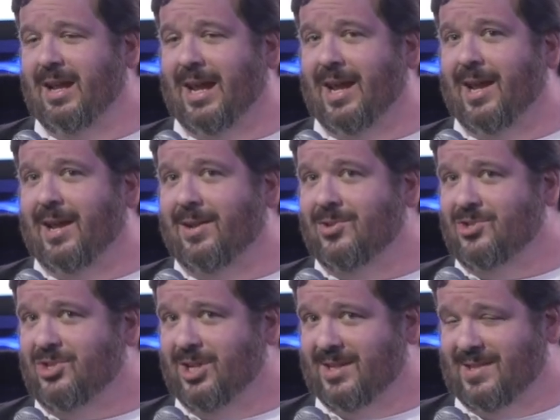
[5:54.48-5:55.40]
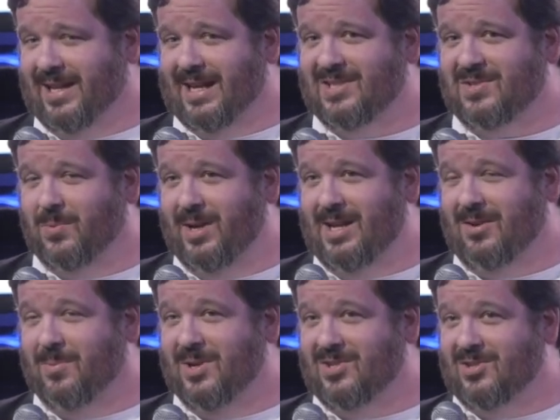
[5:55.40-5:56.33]
And just last week,
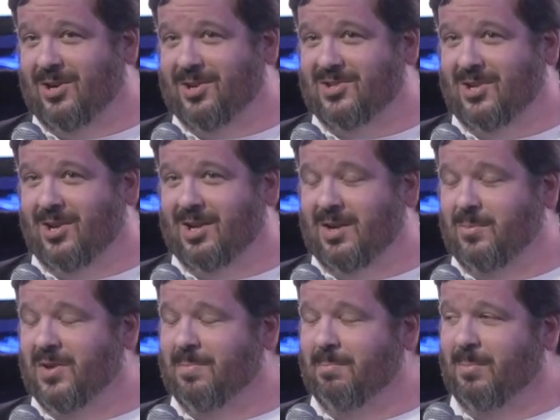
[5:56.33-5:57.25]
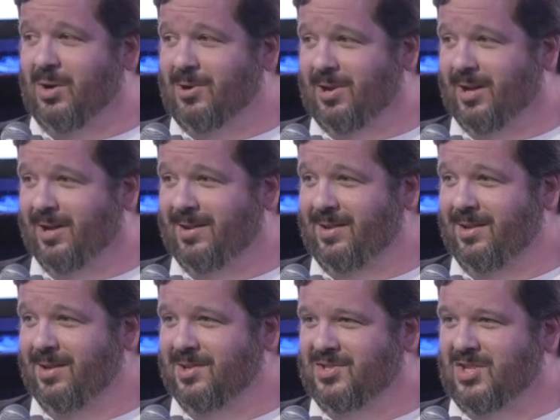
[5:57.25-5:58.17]
we started talking with MARTA
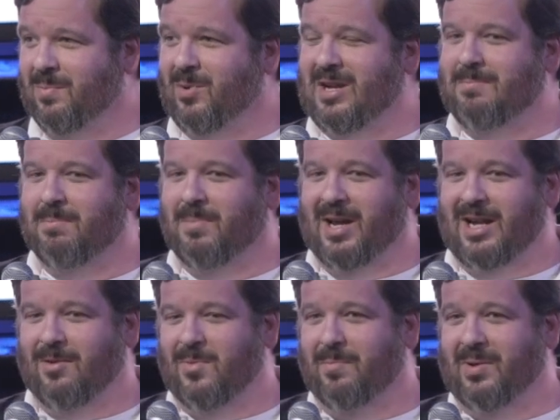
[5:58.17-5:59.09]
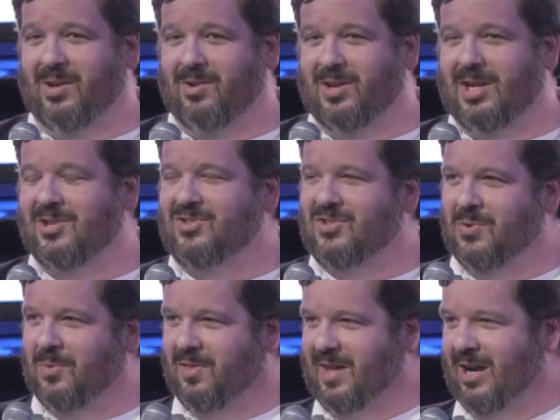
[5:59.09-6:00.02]
to bring micromobility
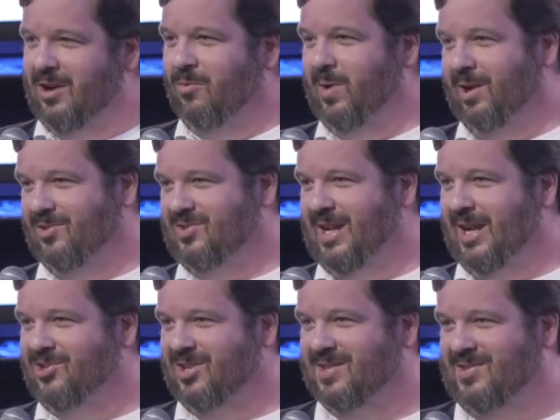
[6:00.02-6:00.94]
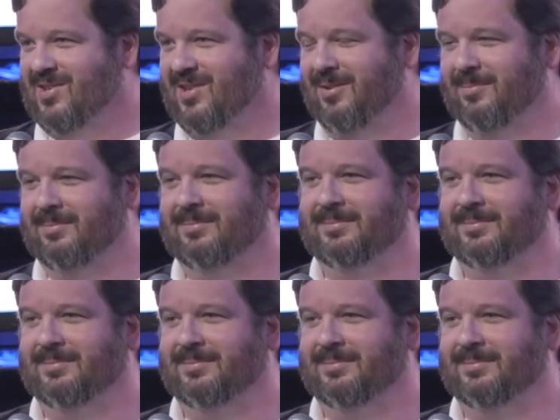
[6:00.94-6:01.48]
to their rail stations.